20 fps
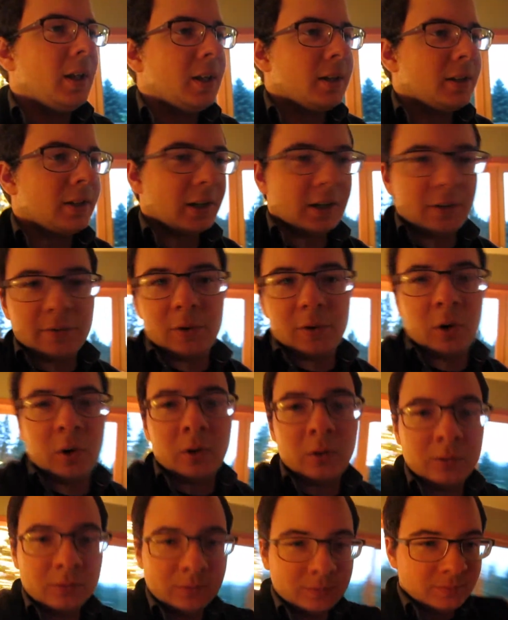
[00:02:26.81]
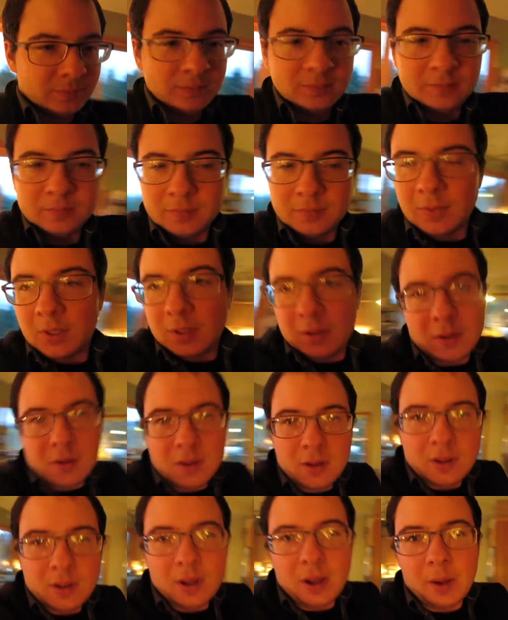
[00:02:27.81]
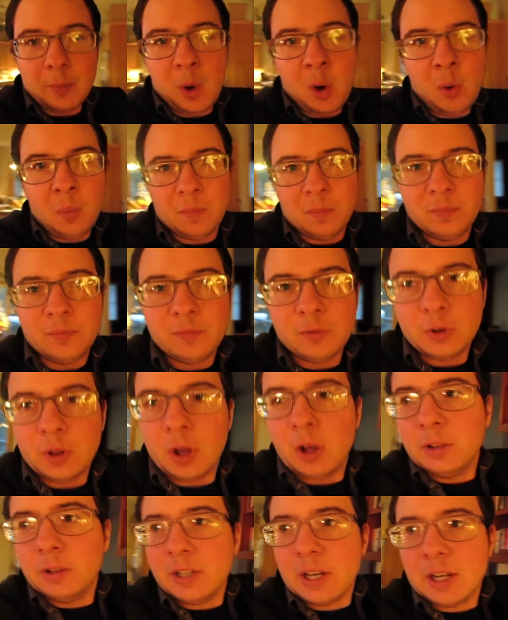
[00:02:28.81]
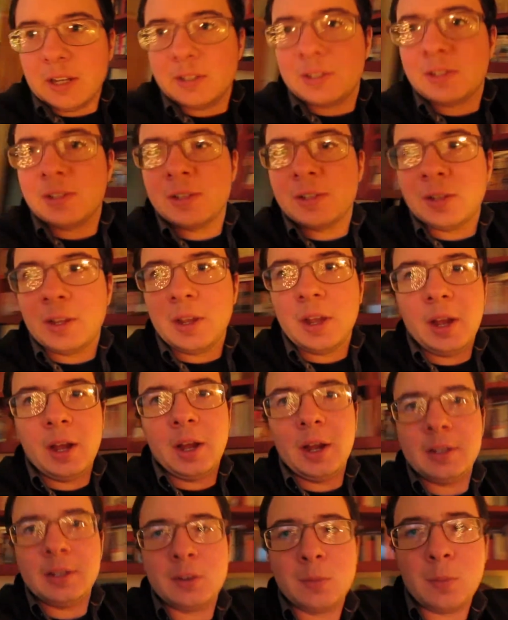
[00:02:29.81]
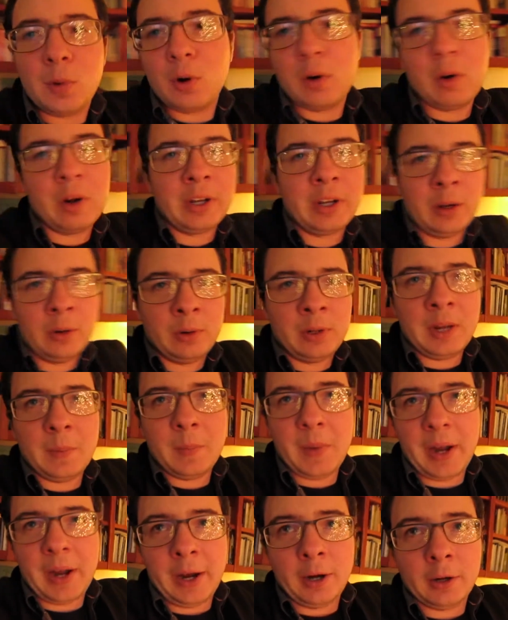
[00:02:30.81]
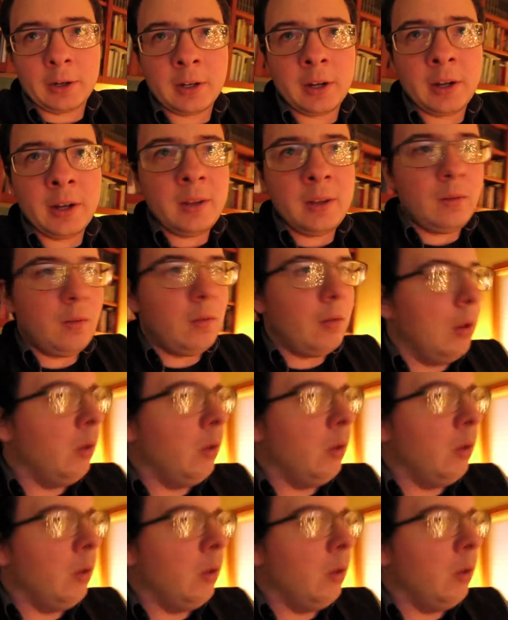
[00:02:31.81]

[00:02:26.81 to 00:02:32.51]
Second of all, I'm home for the holidays. Uh, tomorrow I go get my hair cut.